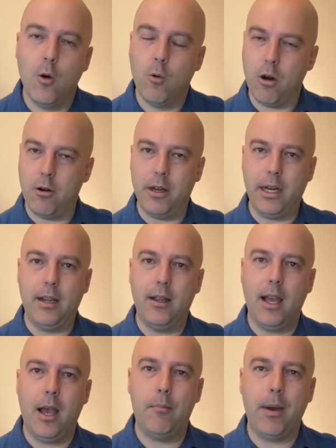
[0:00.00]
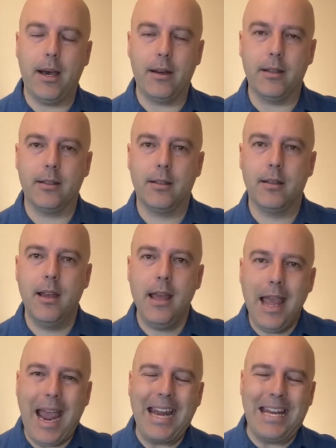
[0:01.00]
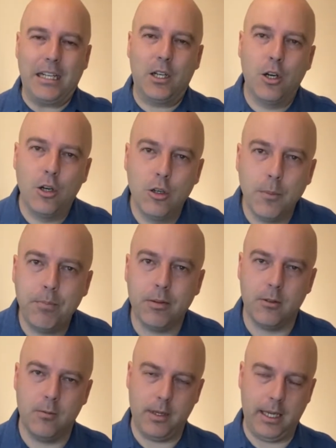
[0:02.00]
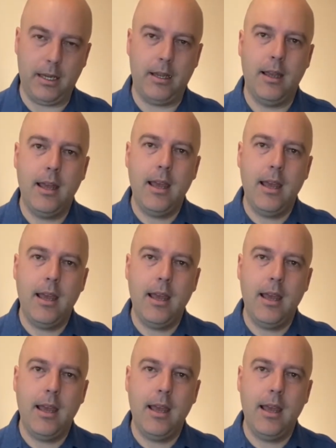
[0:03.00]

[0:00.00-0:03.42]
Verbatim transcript: worry about it. And it cripples me.